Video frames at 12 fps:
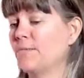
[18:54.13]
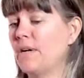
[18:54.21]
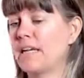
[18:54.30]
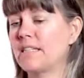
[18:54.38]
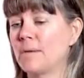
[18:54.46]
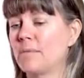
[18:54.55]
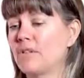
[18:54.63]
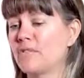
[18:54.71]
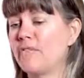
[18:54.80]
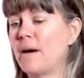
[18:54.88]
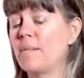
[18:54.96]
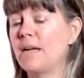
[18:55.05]
breakdown of the
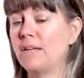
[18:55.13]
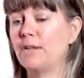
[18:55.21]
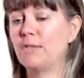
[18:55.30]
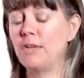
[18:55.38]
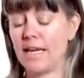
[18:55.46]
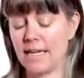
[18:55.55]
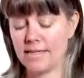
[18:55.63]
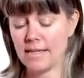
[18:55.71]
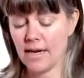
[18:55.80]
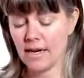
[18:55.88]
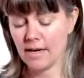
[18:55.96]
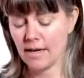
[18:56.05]
family, and you realize,
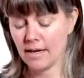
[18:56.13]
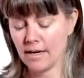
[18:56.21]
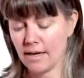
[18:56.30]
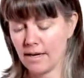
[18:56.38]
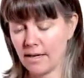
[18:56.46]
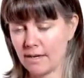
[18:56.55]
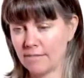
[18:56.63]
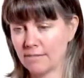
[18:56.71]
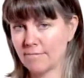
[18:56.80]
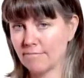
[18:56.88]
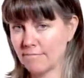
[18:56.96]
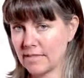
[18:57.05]

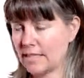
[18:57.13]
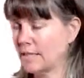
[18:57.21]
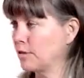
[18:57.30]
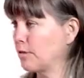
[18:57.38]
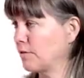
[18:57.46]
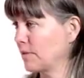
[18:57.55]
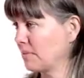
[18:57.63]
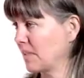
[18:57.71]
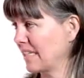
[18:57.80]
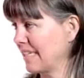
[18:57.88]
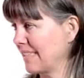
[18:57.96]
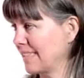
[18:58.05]
I need to do
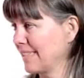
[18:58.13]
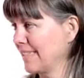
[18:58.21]
something here.